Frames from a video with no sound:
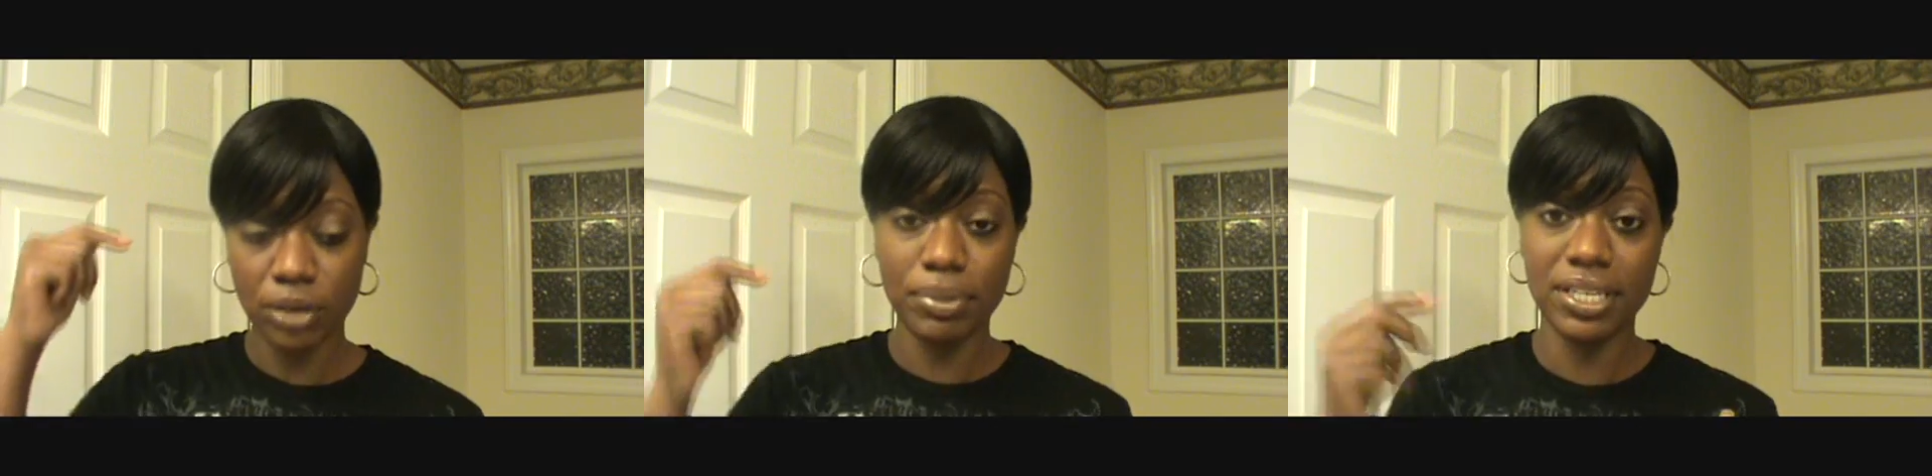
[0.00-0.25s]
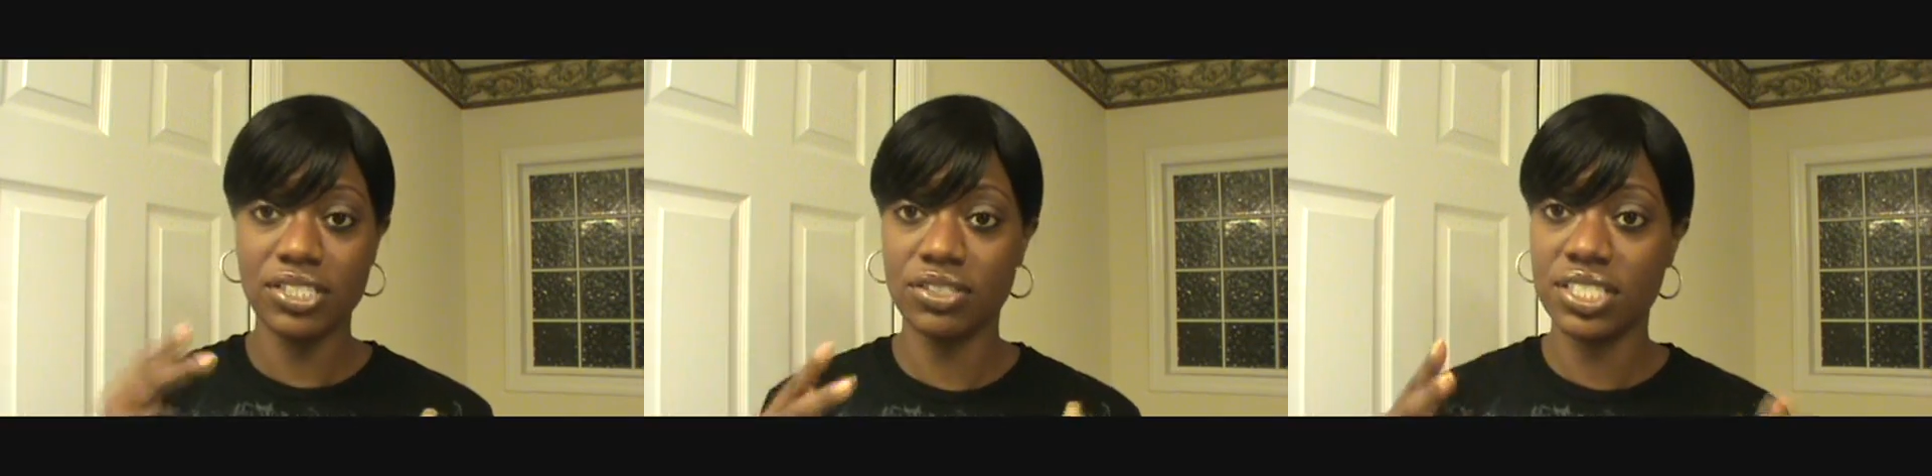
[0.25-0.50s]

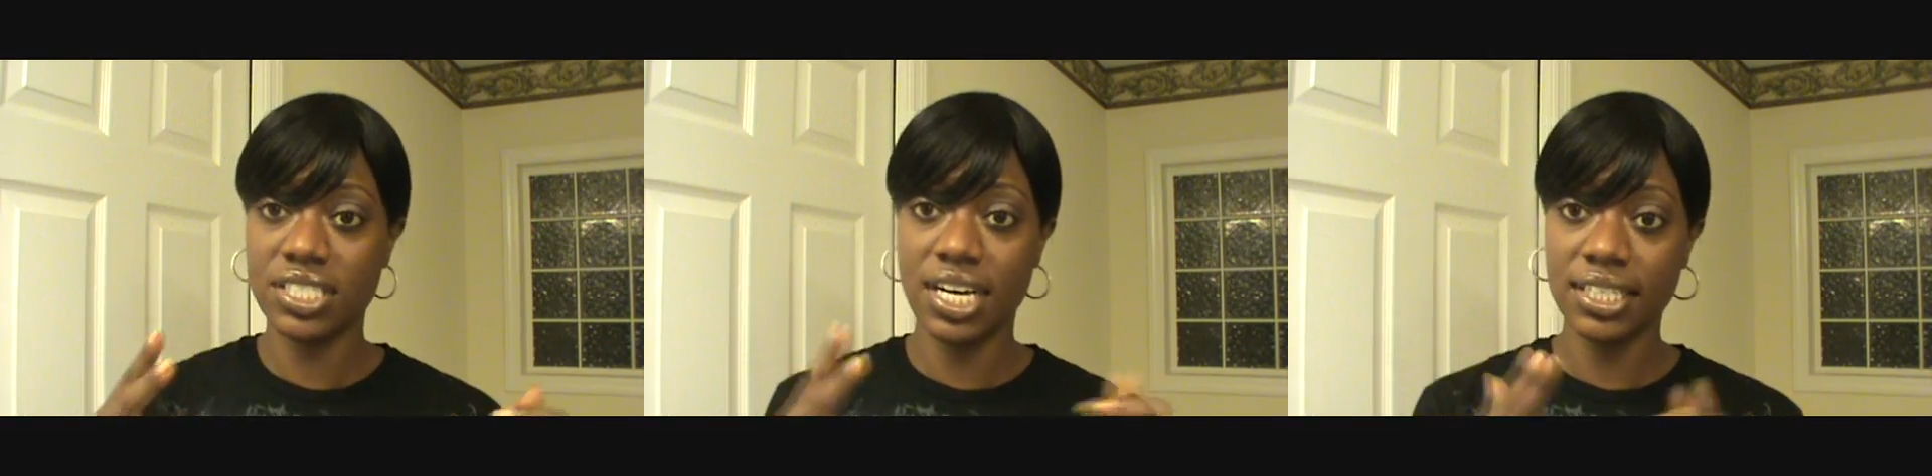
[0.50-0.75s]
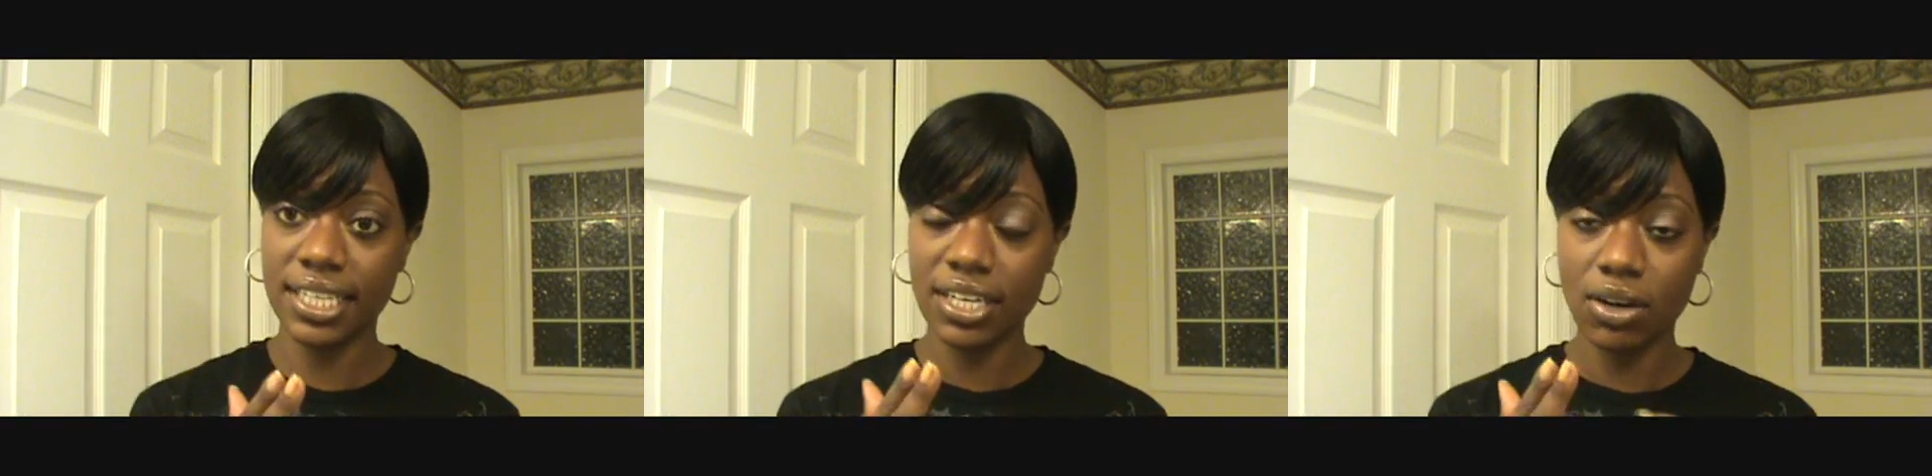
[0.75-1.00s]
piece. So just
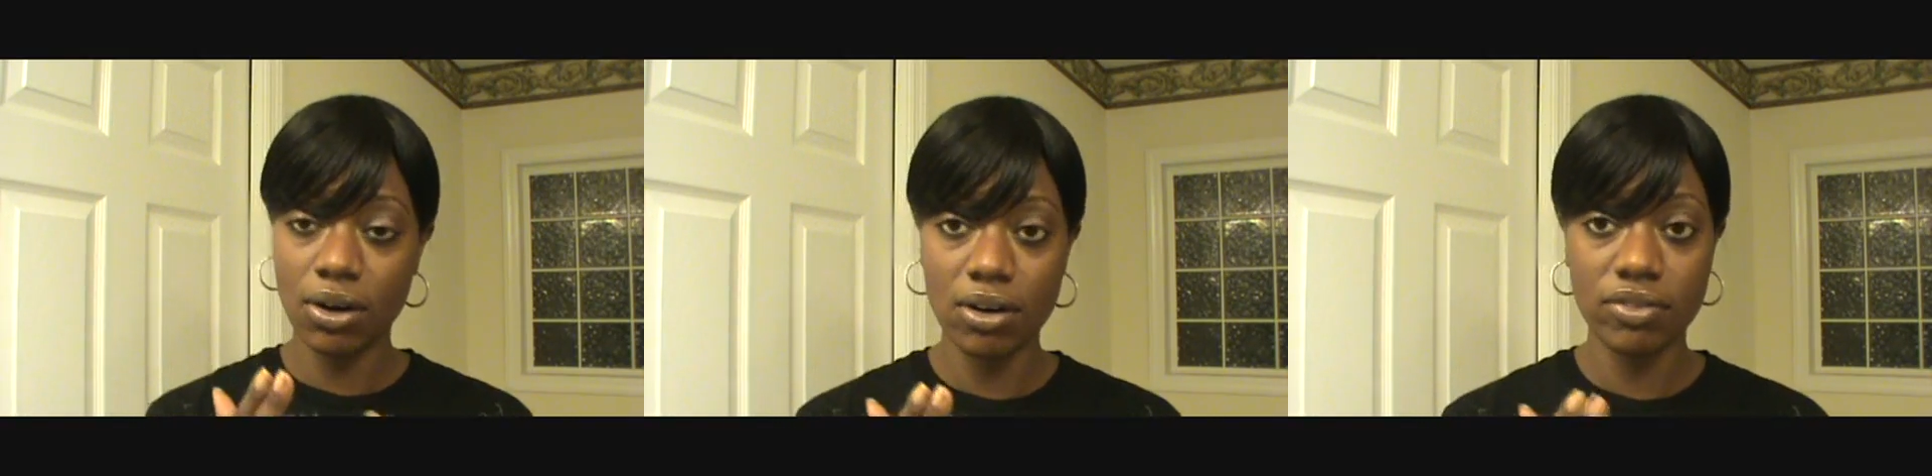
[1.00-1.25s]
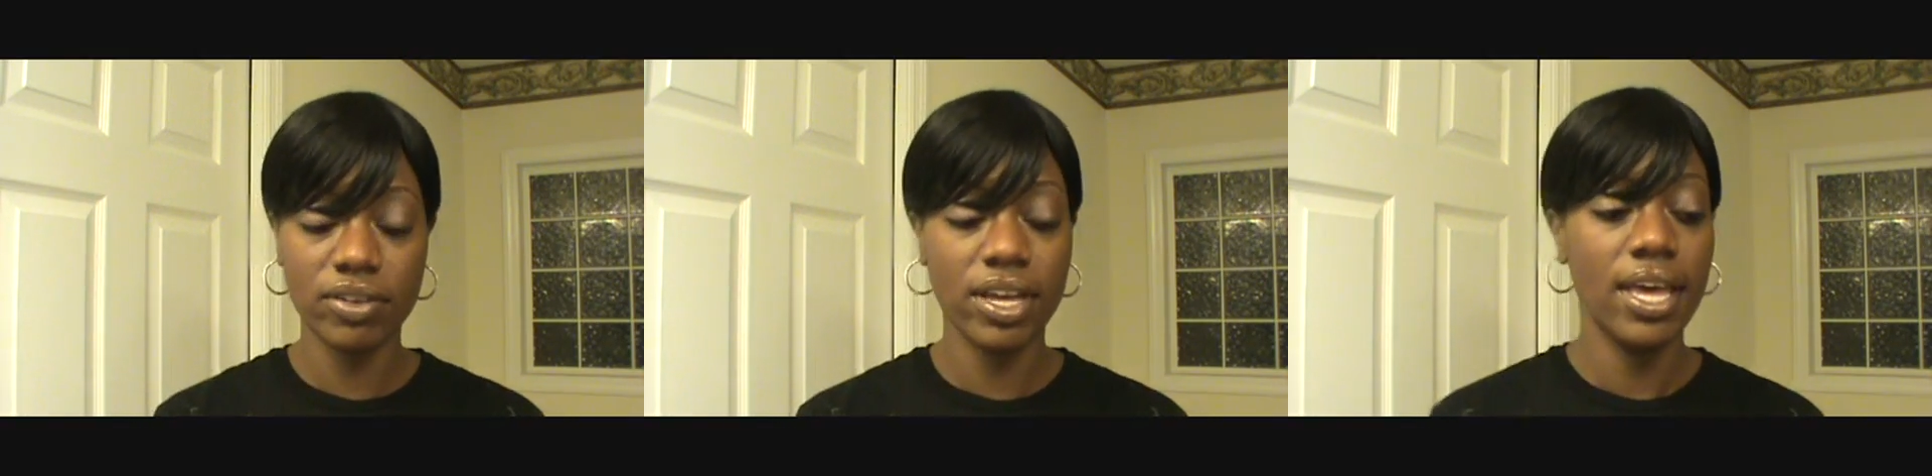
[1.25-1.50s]
cut that
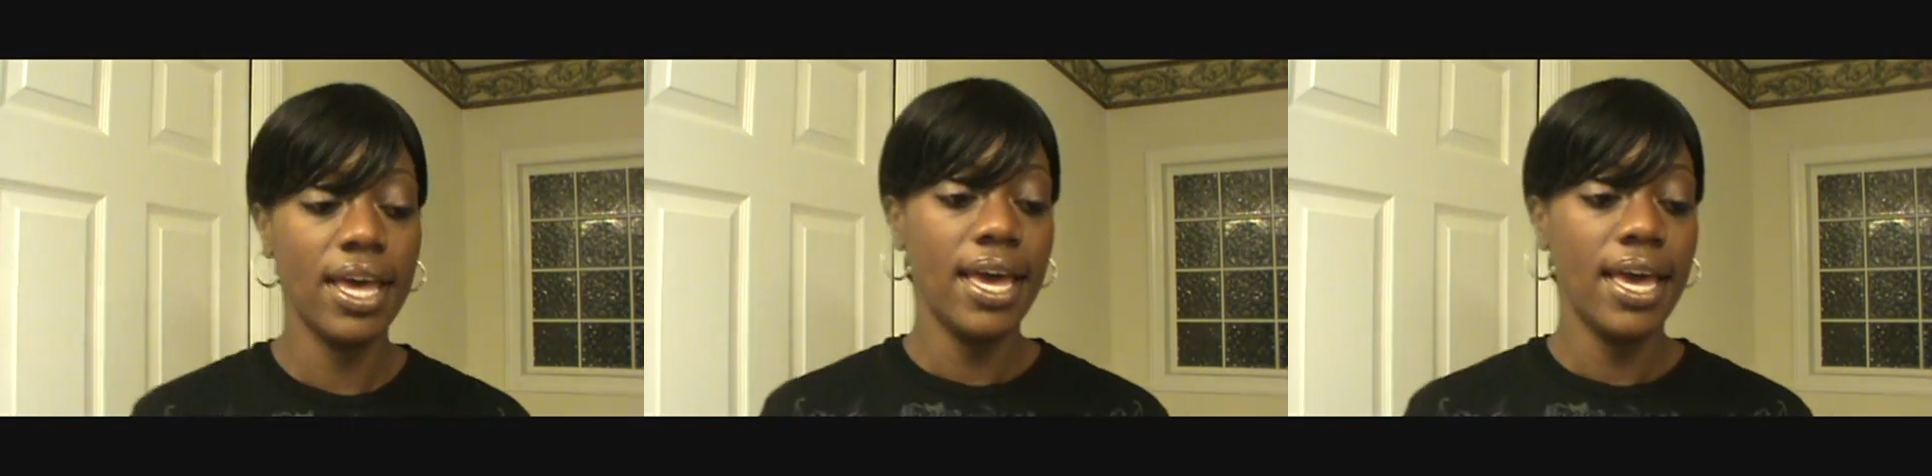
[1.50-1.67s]
off,